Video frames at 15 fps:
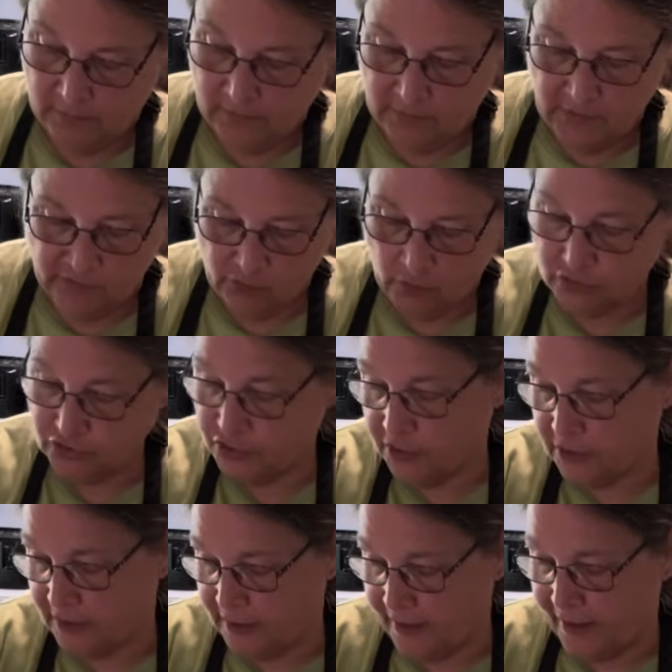Now, of course, you
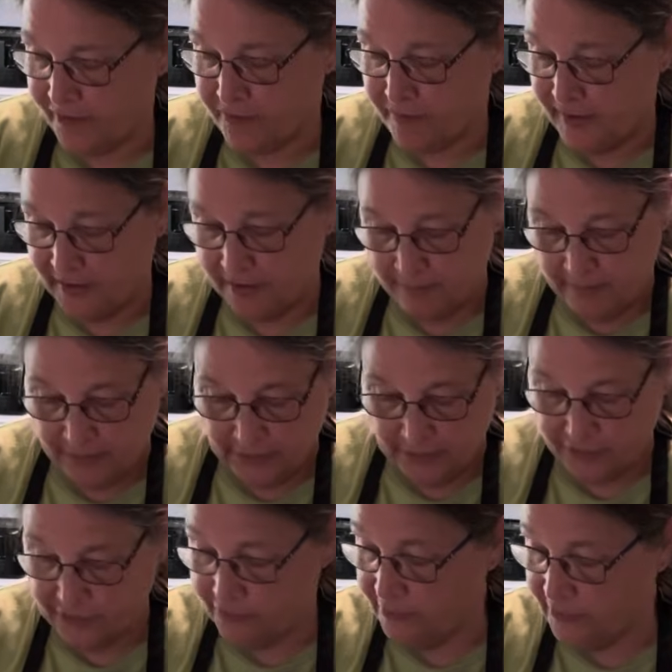could get out the melon
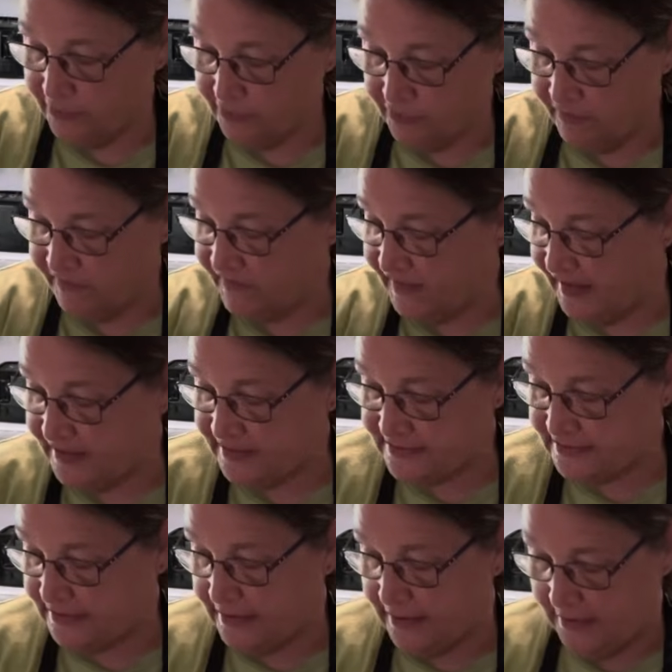baller and you could do it
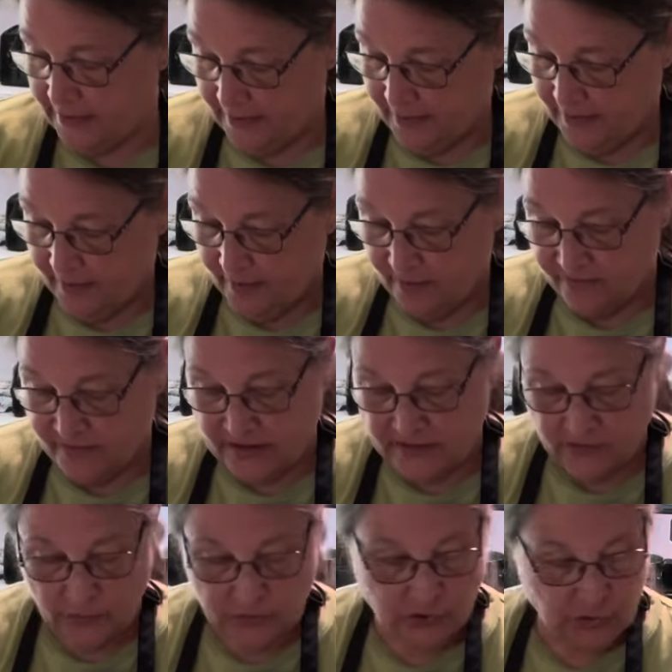fancy if
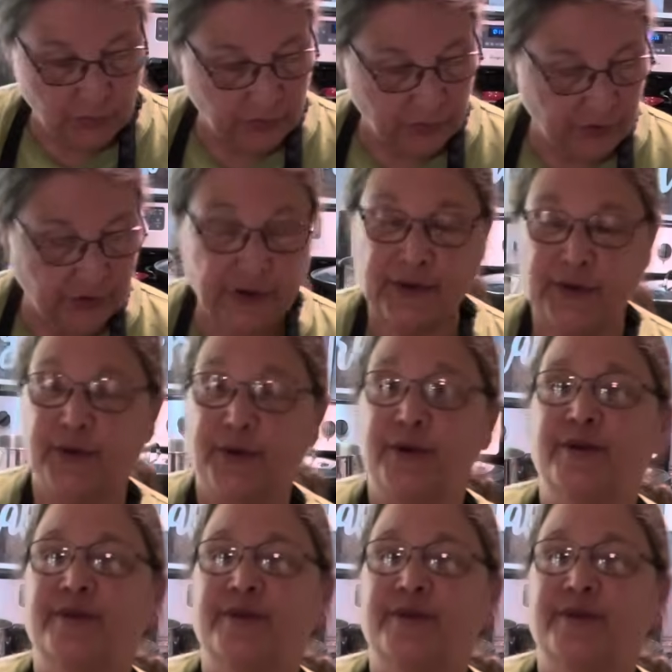that's what you want to do.